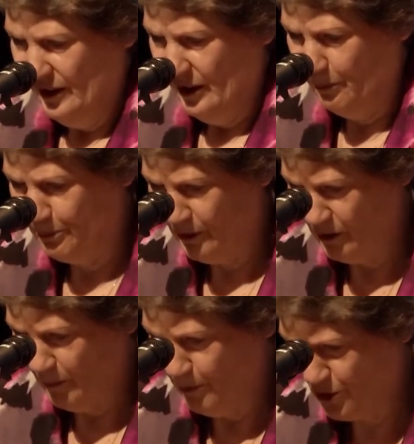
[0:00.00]
A
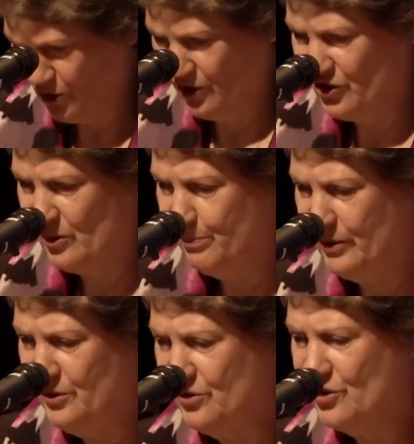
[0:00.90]
prohibitionist
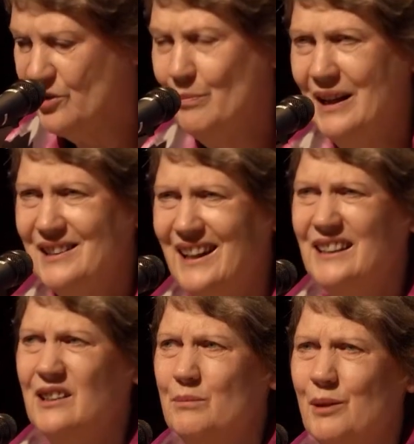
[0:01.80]
approach is
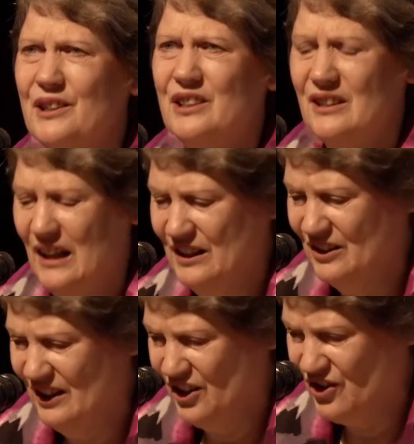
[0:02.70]
mandated by the
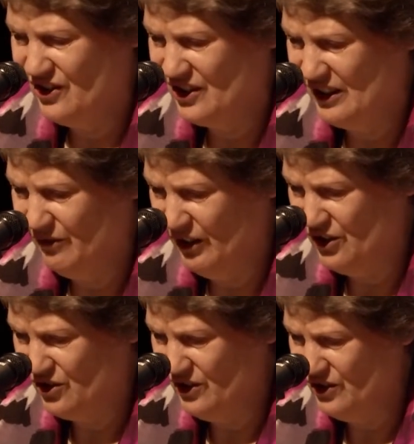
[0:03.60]
United Nations
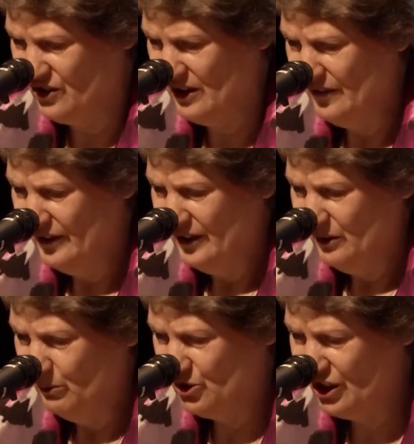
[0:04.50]
conventions,
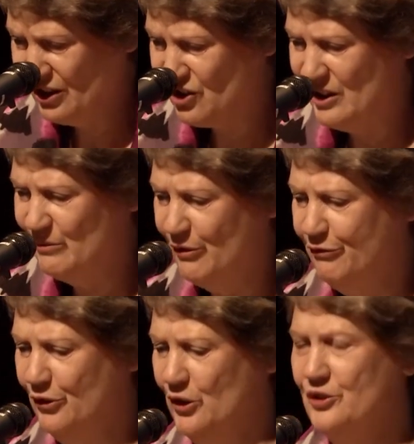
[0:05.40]
which actually
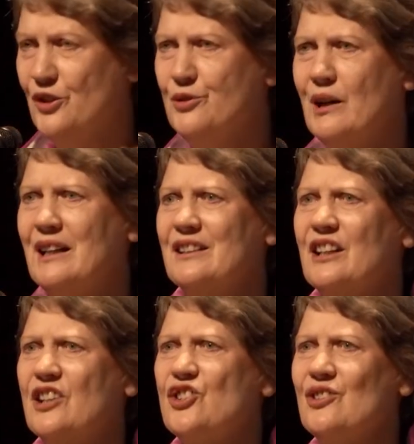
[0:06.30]
refer to drug
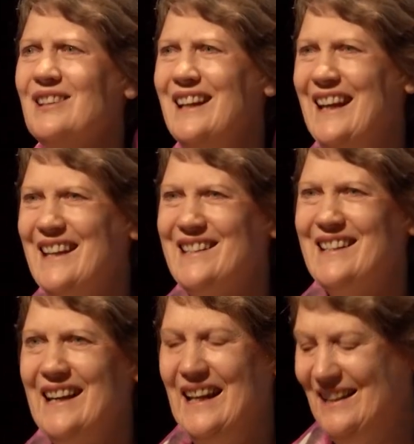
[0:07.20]
addiction as
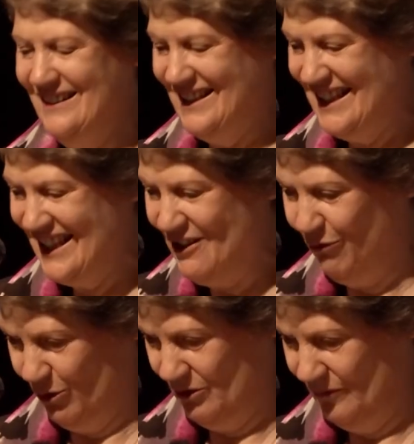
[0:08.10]
an
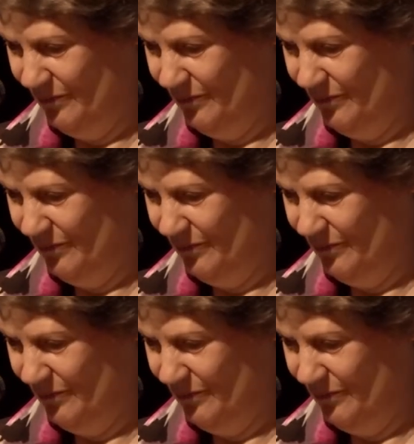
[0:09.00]
evil.